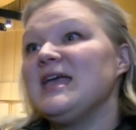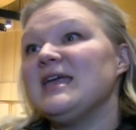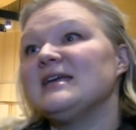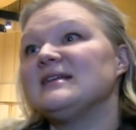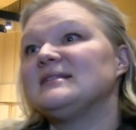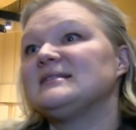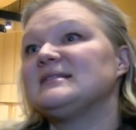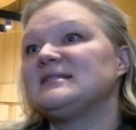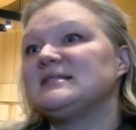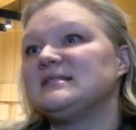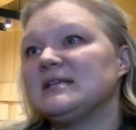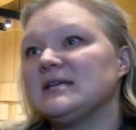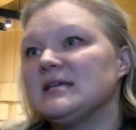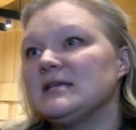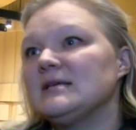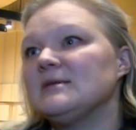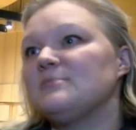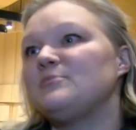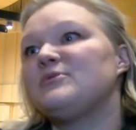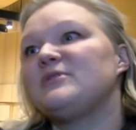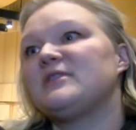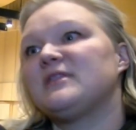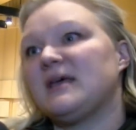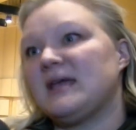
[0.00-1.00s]
it's still
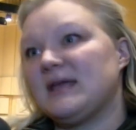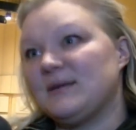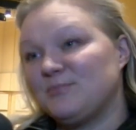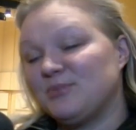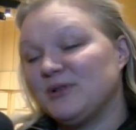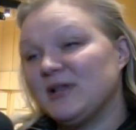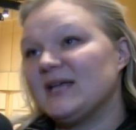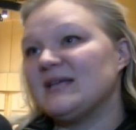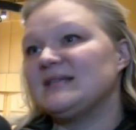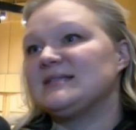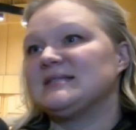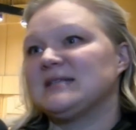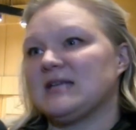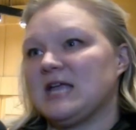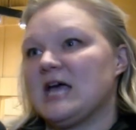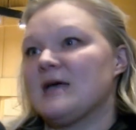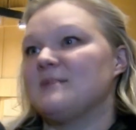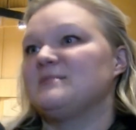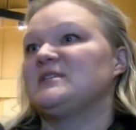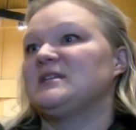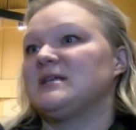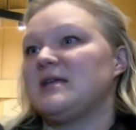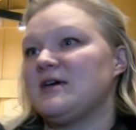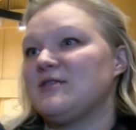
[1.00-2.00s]
a place to
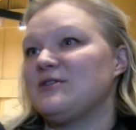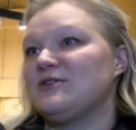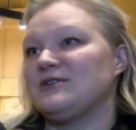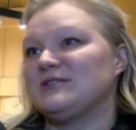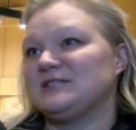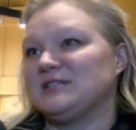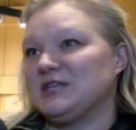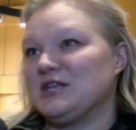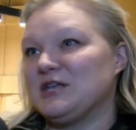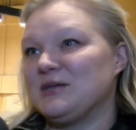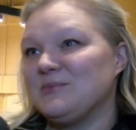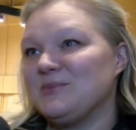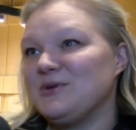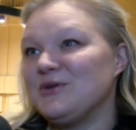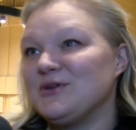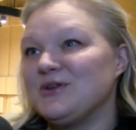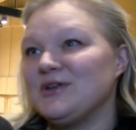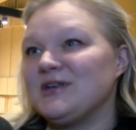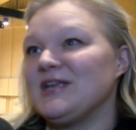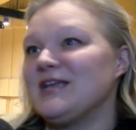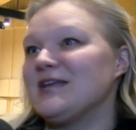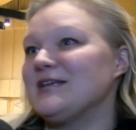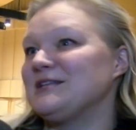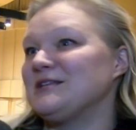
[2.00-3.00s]
come together as a
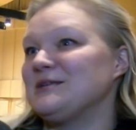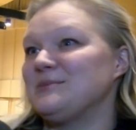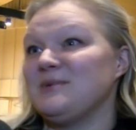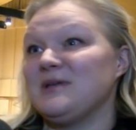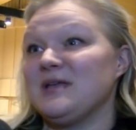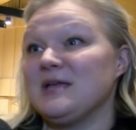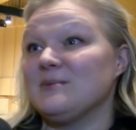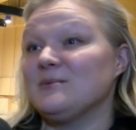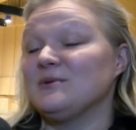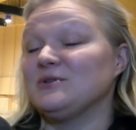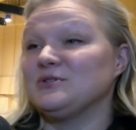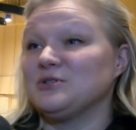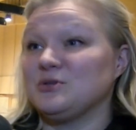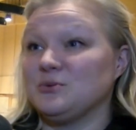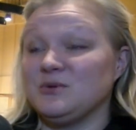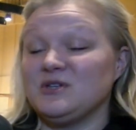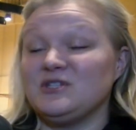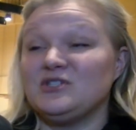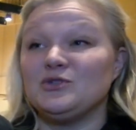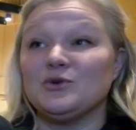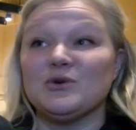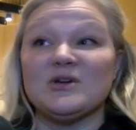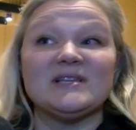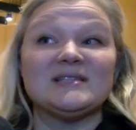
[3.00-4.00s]
community and to be able to
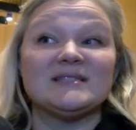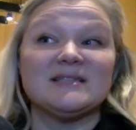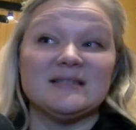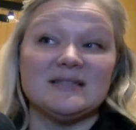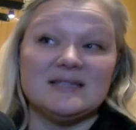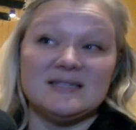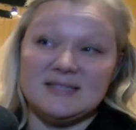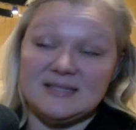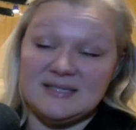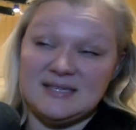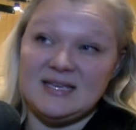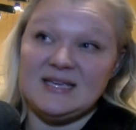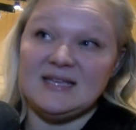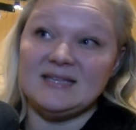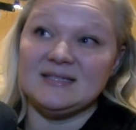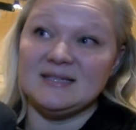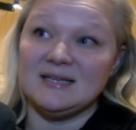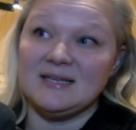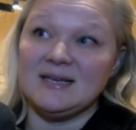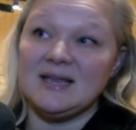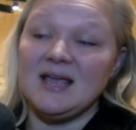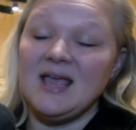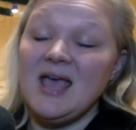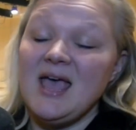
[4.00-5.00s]
rejoice in the
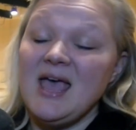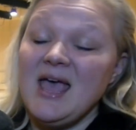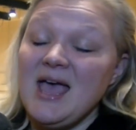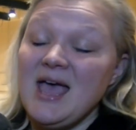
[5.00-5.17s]
season.